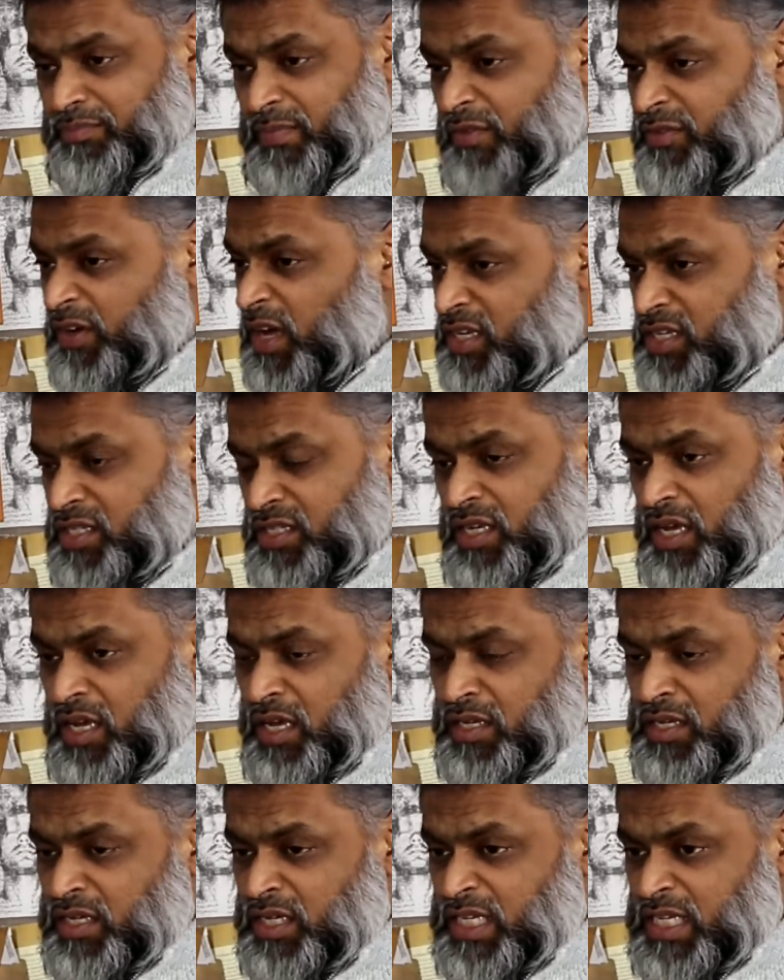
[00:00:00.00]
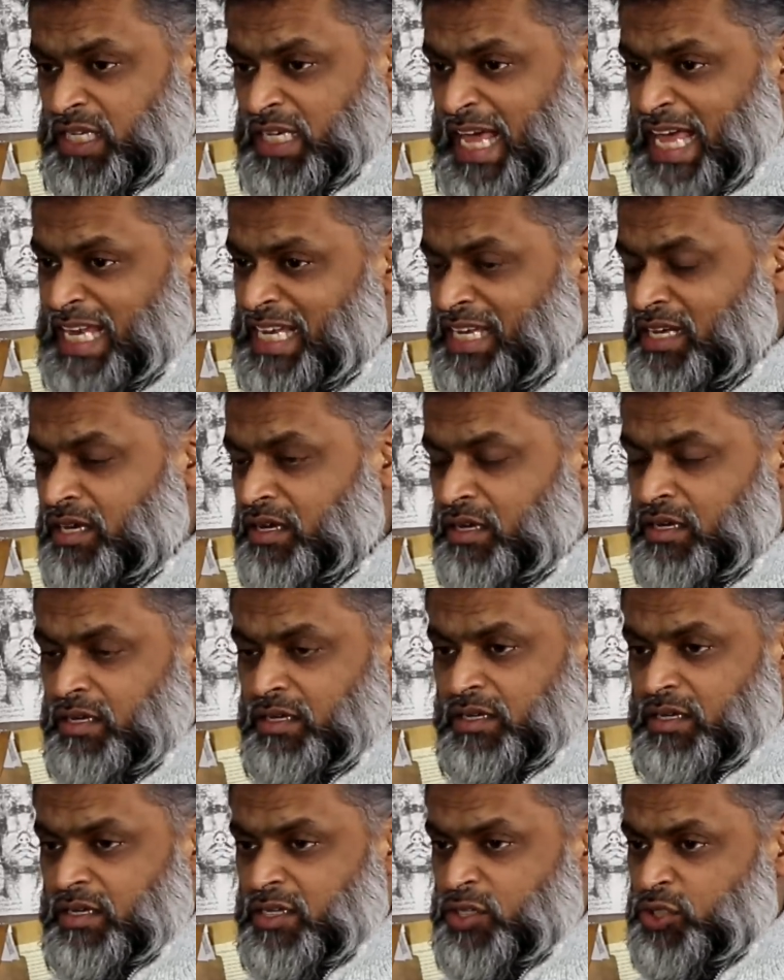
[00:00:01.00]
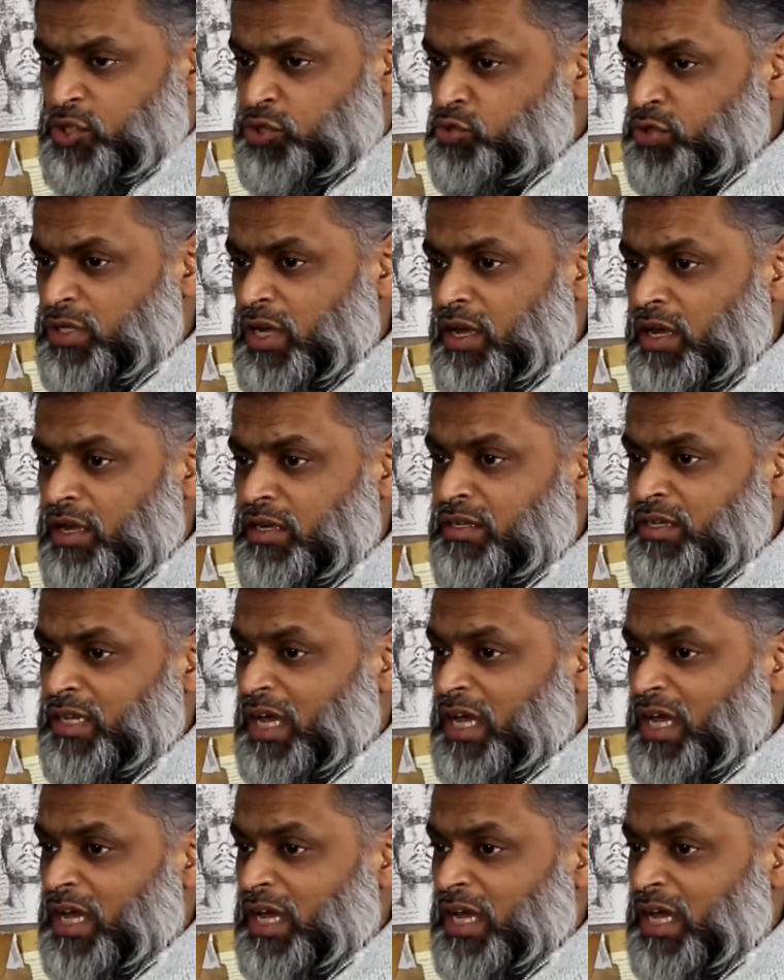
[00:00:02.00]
Afghanistan, Kenya, Sudan,